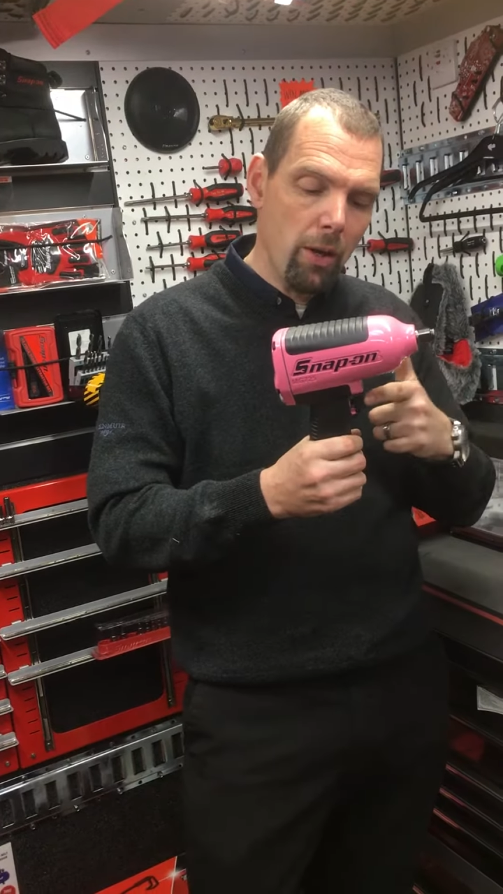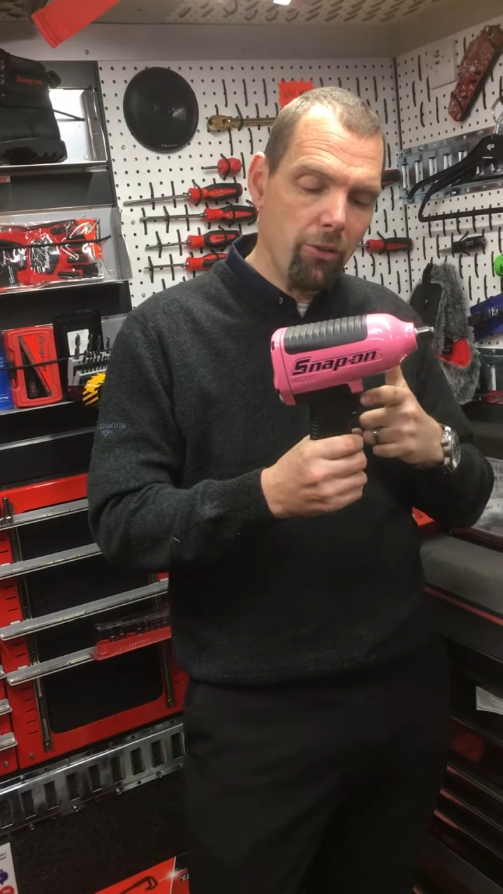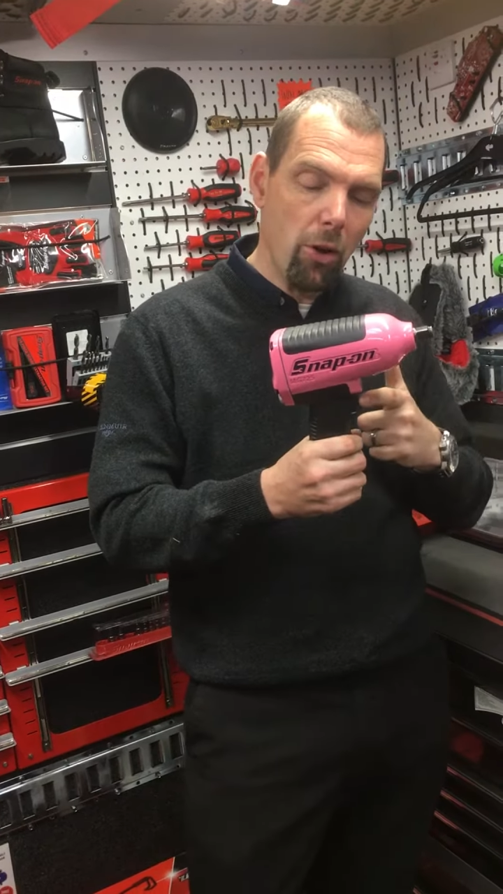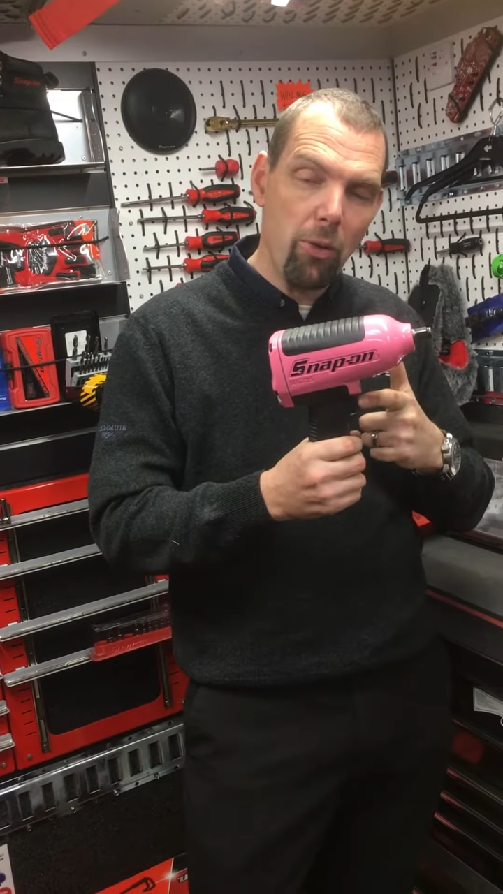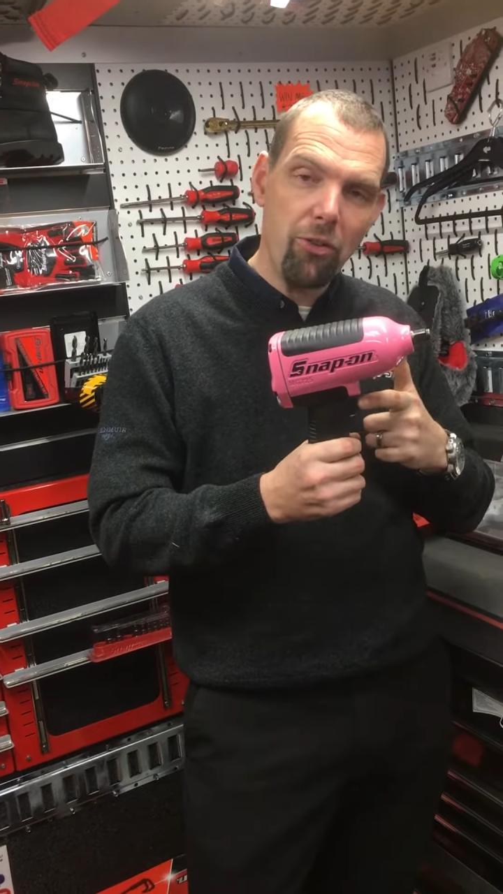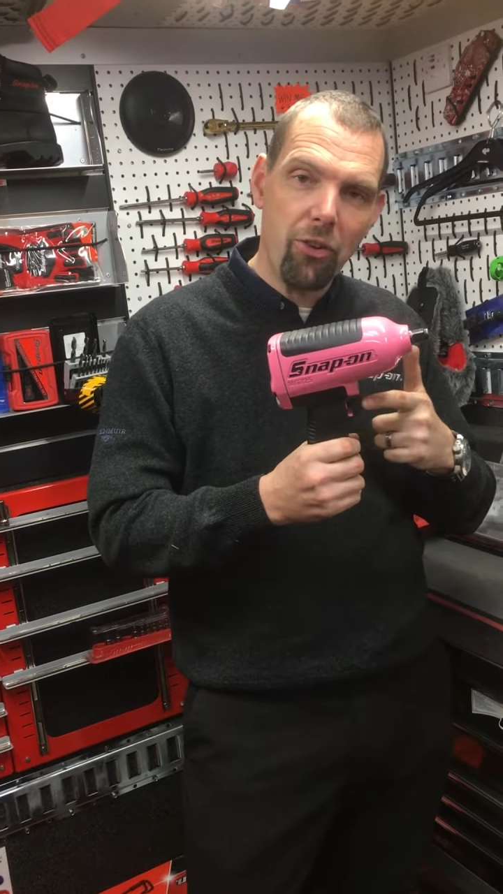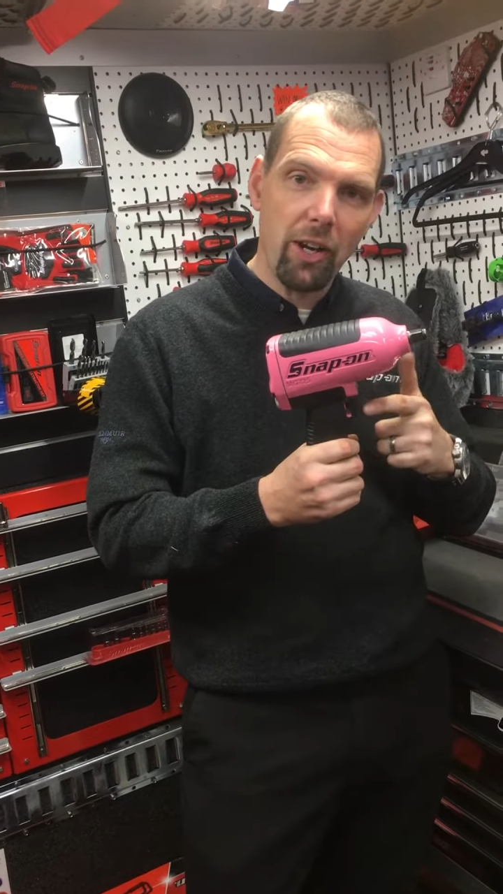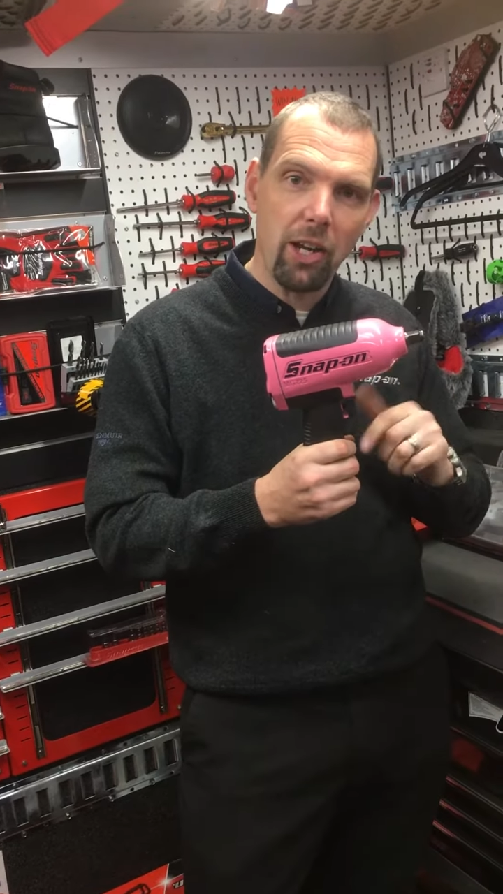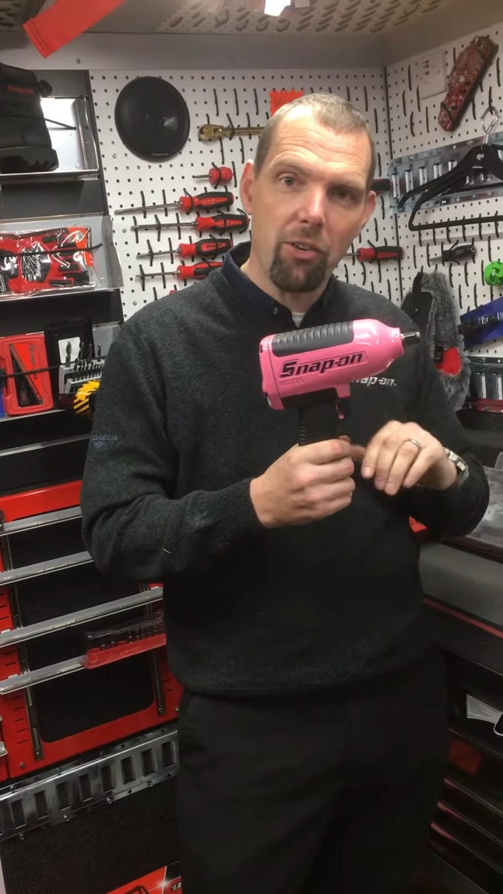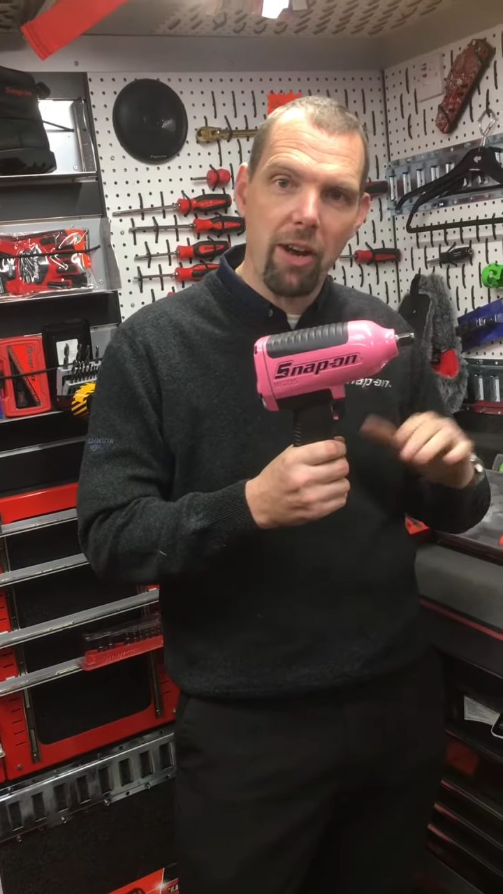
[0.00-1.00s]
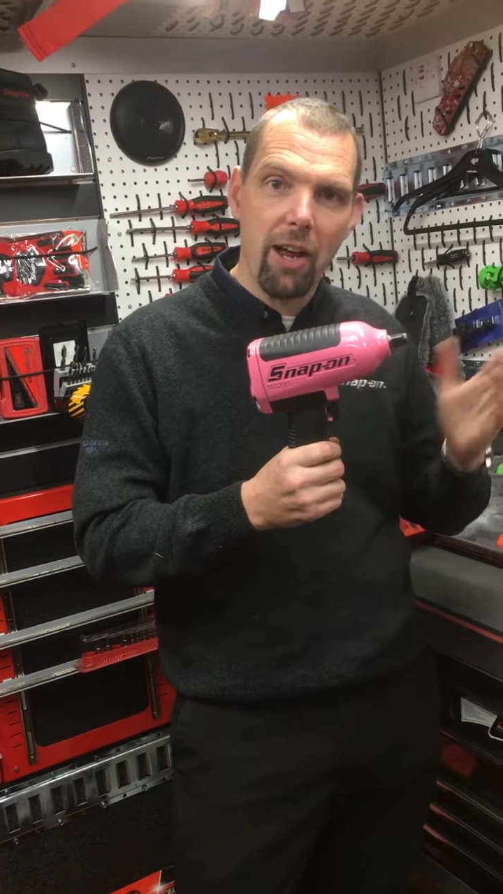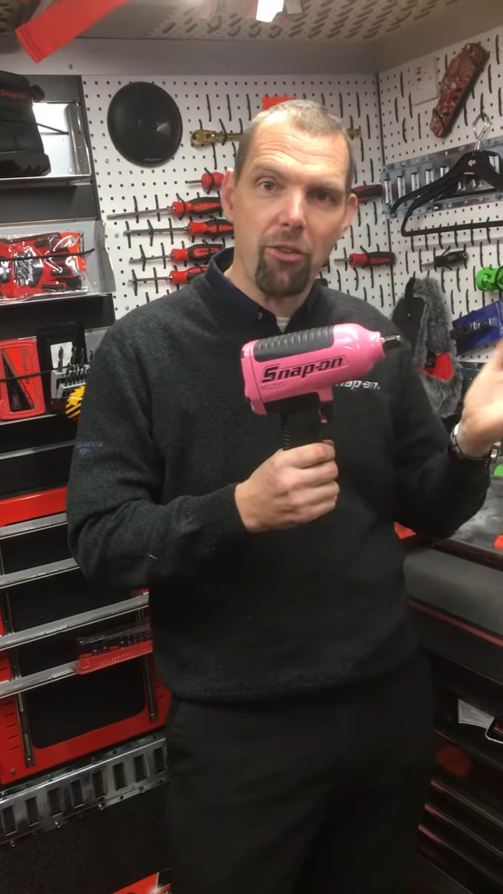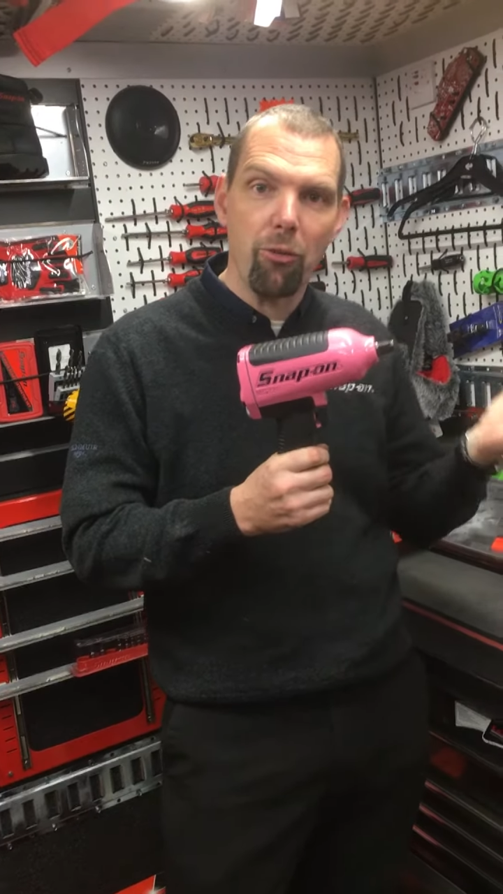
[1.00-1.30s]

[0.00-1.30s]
So this trigger creates